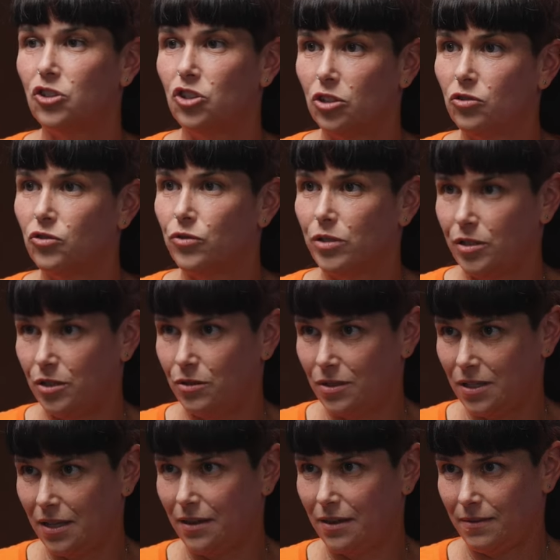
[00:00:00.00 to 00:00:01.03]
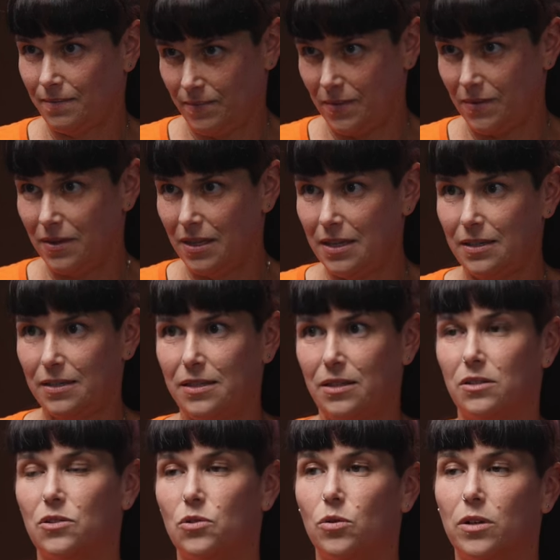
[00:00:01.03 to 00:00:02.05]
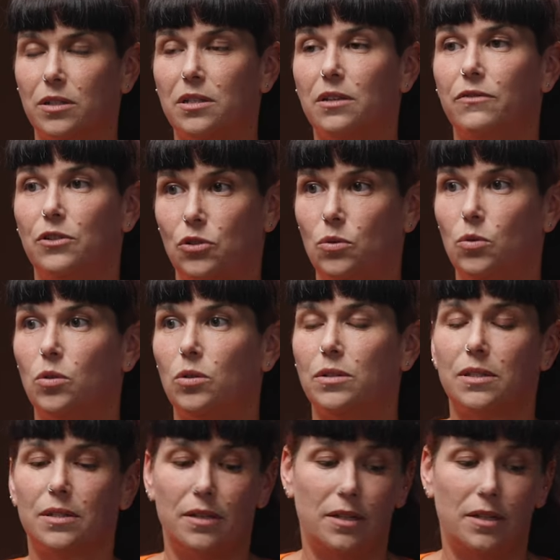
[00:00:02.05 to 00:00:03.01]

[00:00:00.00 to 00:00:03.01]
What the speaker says: children using these sorts of tools,